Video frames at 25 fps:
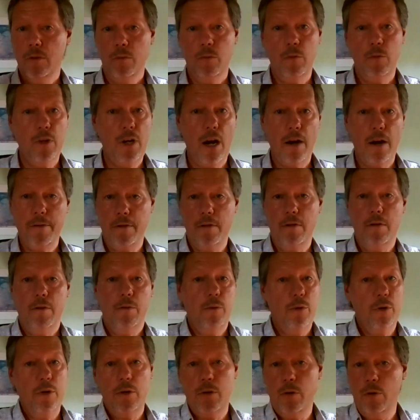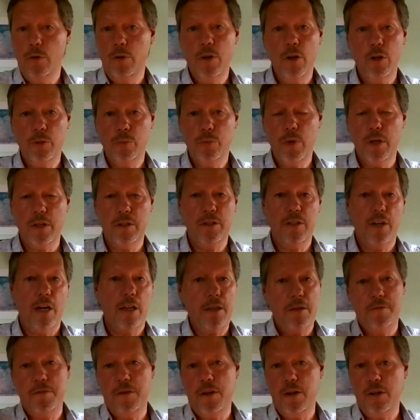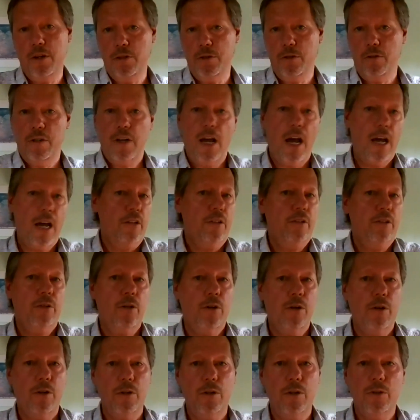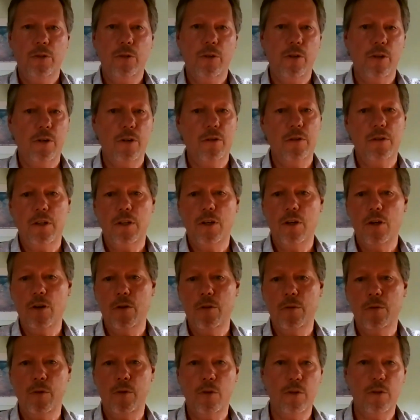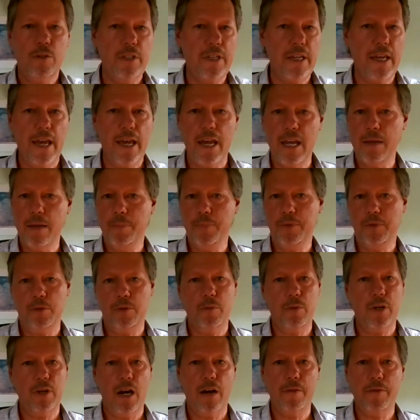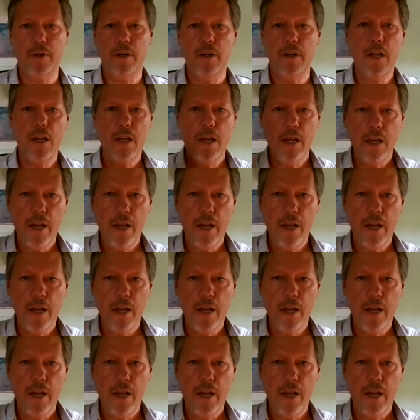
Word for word: whatever, who, who knows what, jellyfish or dinosaurs or you know early apes or whatever,